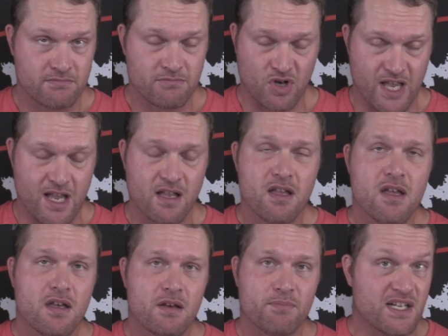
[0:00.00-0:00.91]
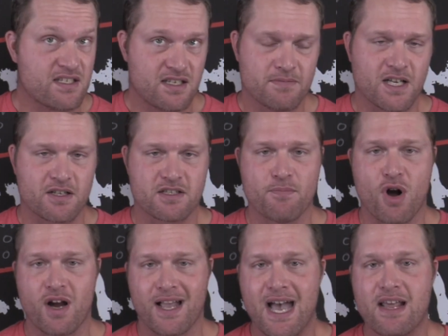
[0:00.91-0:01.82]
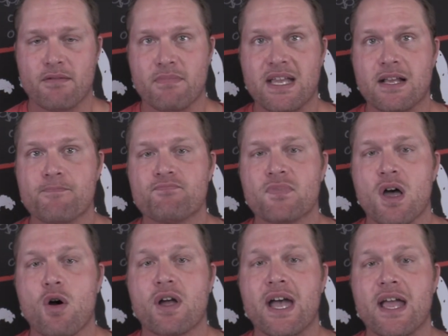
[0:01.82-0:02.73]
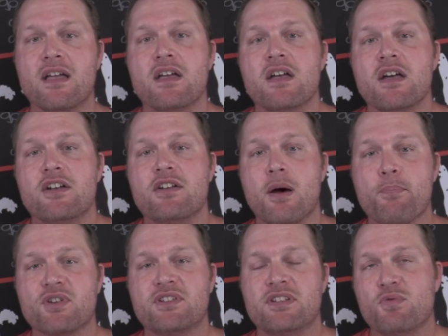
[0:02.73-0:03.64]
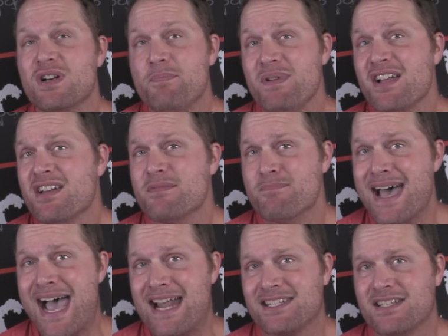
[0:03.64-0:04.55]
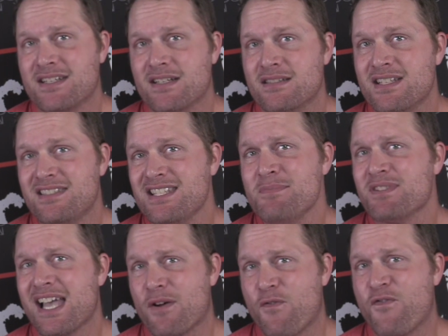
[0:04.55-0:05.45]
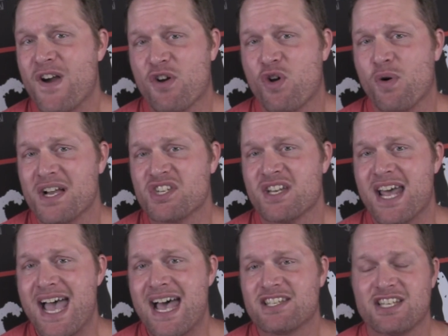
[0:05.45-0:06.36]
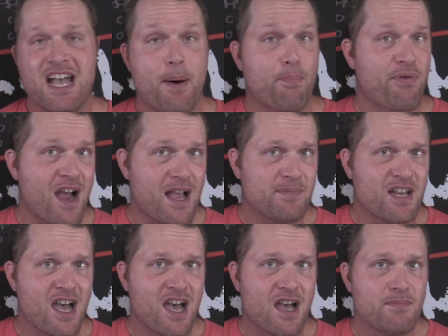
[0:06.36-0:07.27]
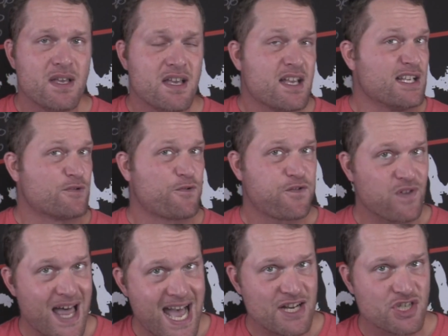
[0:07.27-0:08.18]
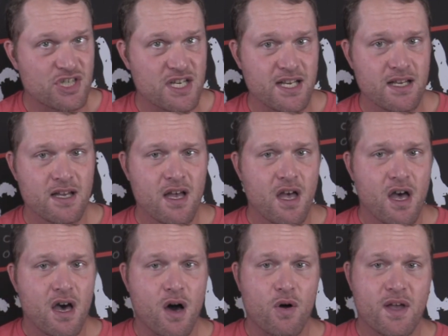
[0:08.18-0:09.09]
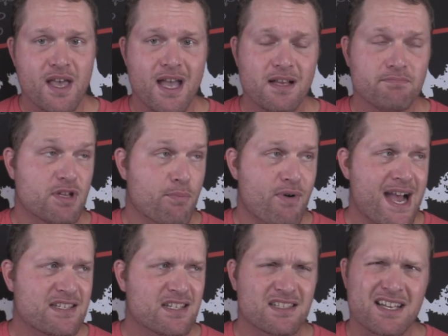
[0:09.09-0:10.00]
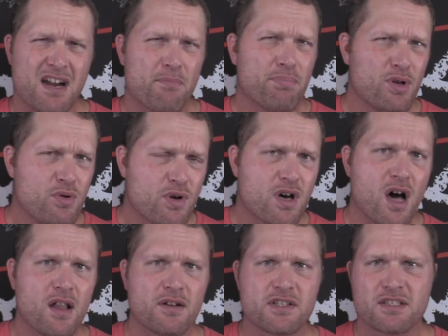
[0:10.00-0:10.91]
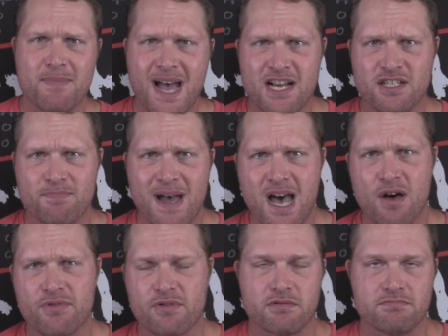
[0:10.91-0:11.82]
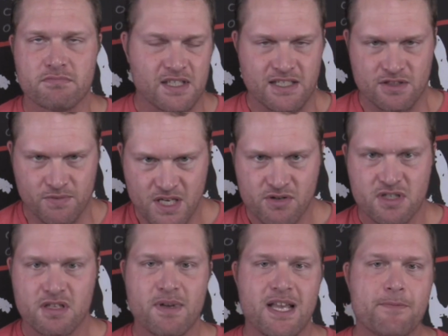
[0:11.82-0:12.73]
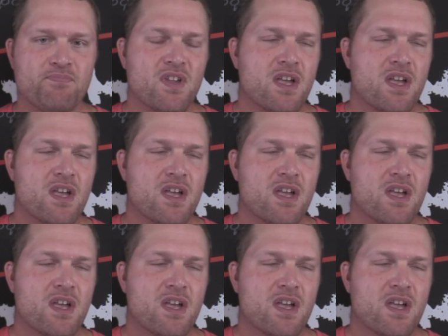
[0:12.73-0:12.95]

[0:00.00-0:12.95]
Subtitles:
okay, but he seems like a smart guy to me. Okay, number two, would it be a good match? This seems like a fair question to ask. You got prime time, he's flashy. Okay, Nebraska's kind of blue-collar smash mouth, or at least we used to be.